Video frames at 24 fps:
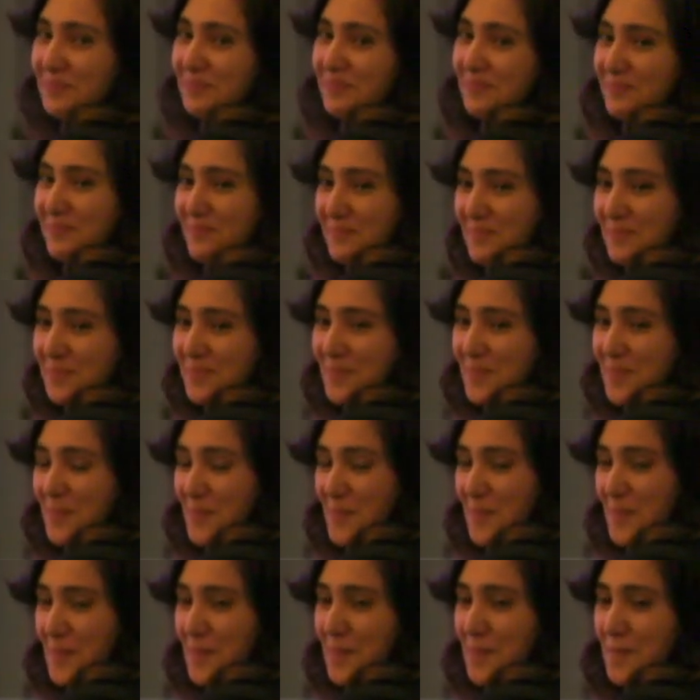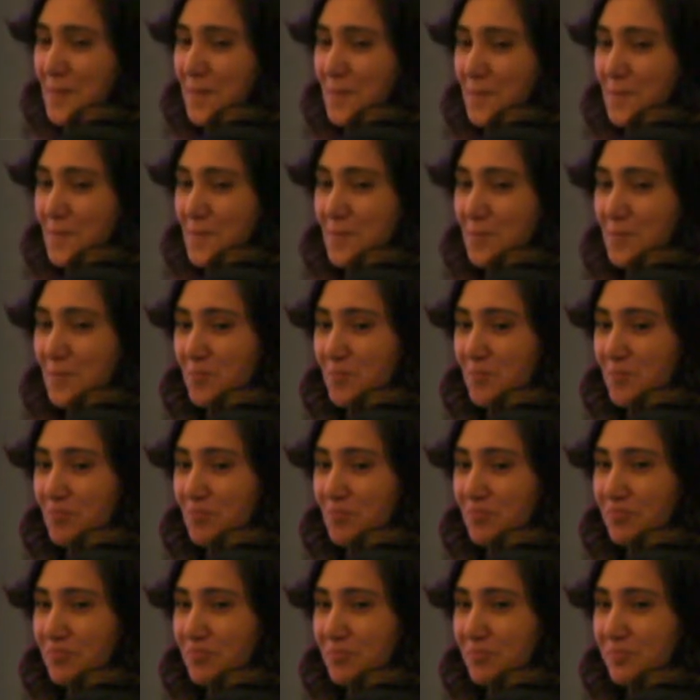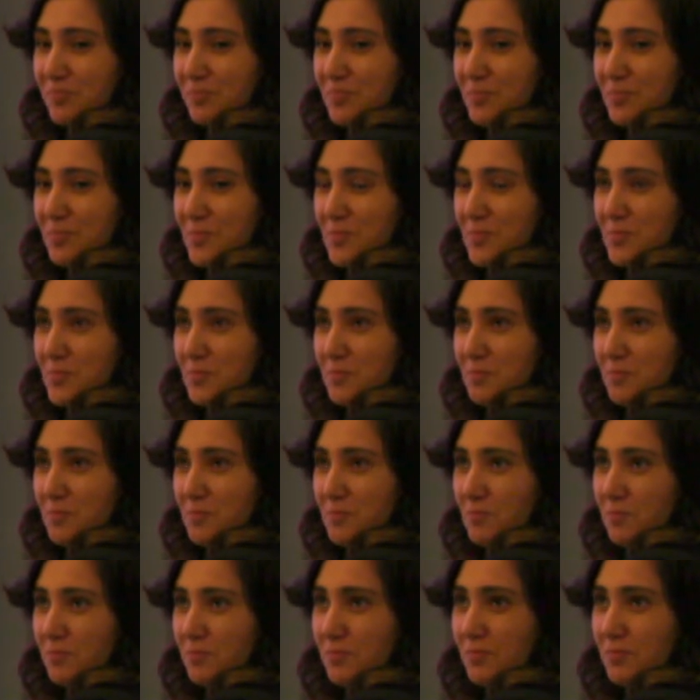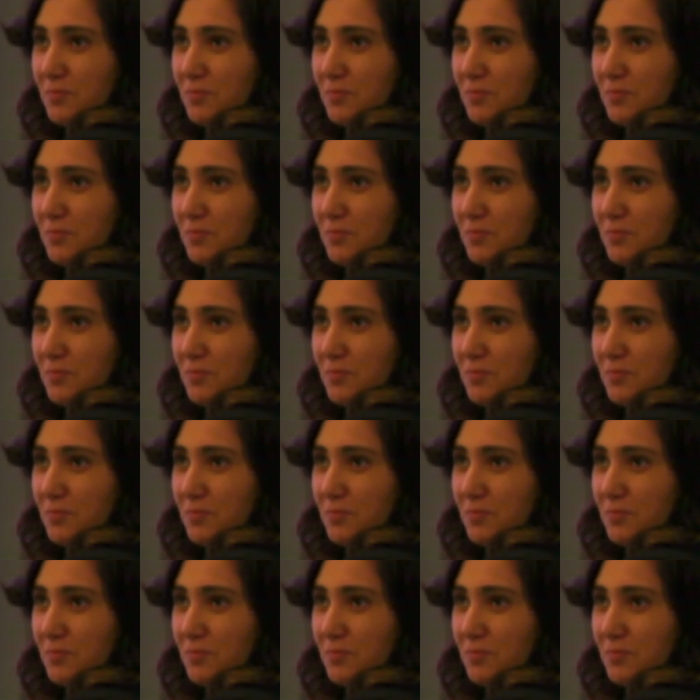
[no speech]